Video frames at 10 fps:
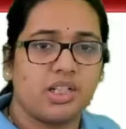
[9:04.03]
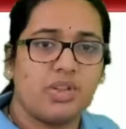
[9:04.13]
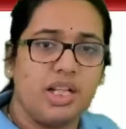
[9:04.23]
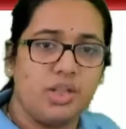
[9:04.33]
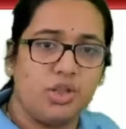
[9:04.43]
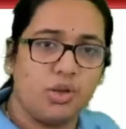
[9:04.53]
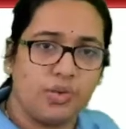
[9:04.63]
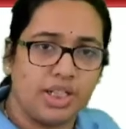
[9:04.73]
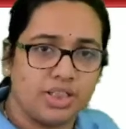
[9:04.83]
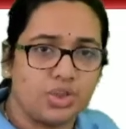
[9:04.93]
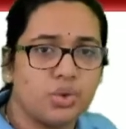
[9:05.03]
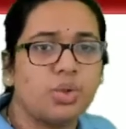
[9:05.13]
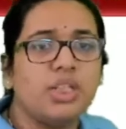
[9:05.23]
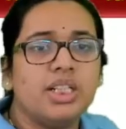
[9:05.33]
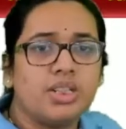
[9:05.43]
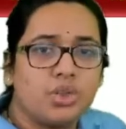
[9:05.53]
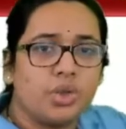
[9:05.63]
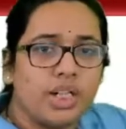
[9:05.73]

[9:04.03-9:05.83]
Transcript: value of x2. So